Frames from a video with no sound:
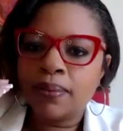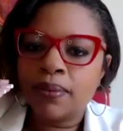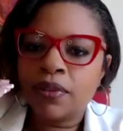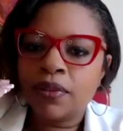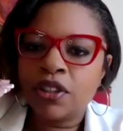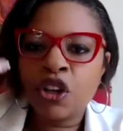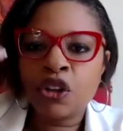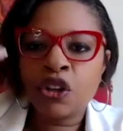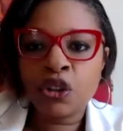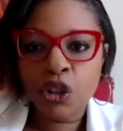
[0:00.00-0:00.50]

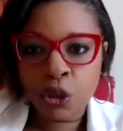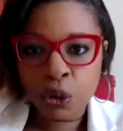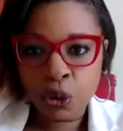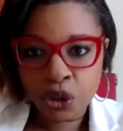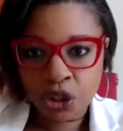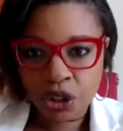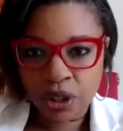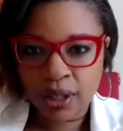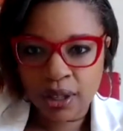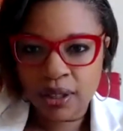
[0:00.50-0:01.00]

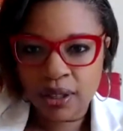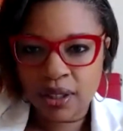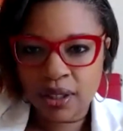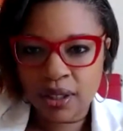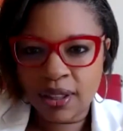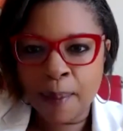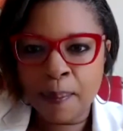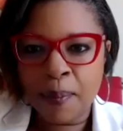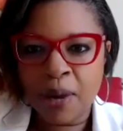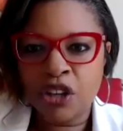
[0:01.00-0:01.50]
solutions,
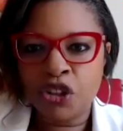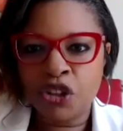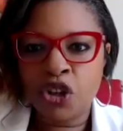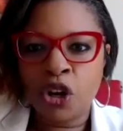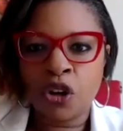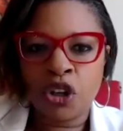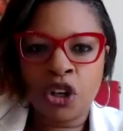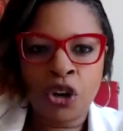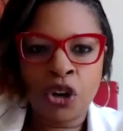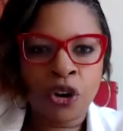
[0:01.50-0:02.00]
that means
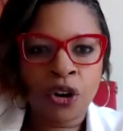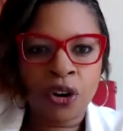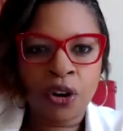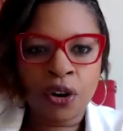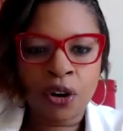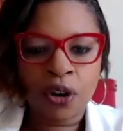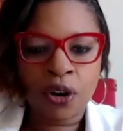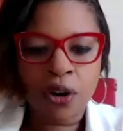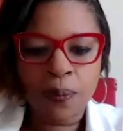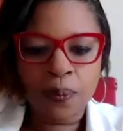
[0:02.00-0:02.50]

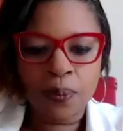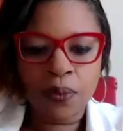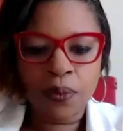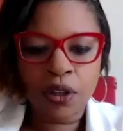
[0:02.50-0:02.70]
you're